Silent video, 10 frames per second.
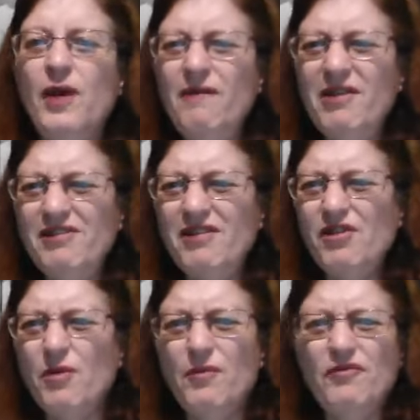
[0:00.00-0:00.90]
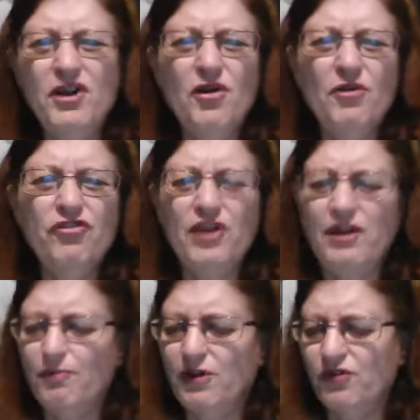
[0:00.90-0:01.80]
is everyone? We've only got
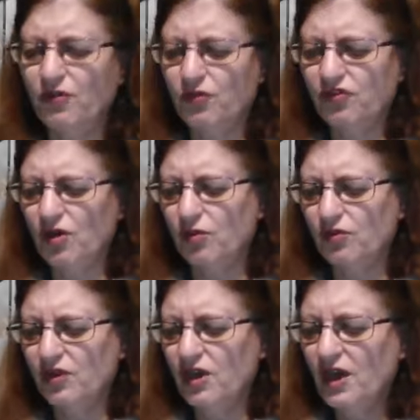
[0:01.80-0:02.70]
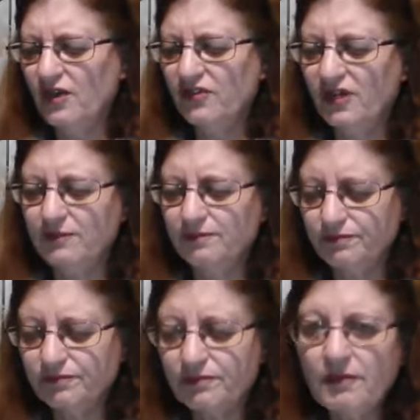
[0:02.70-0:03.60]
three beautiful souls. So
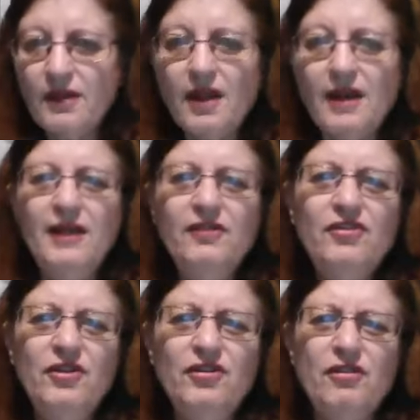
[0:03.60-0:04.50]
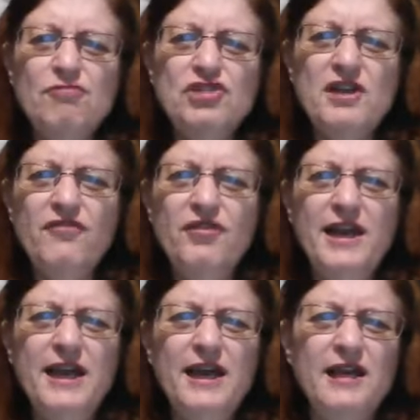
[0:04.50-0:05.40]
let's do some
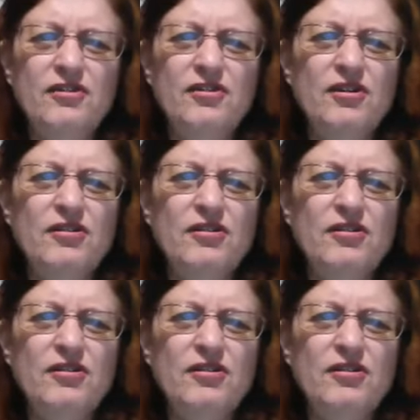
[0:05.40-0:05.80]
shuffling. So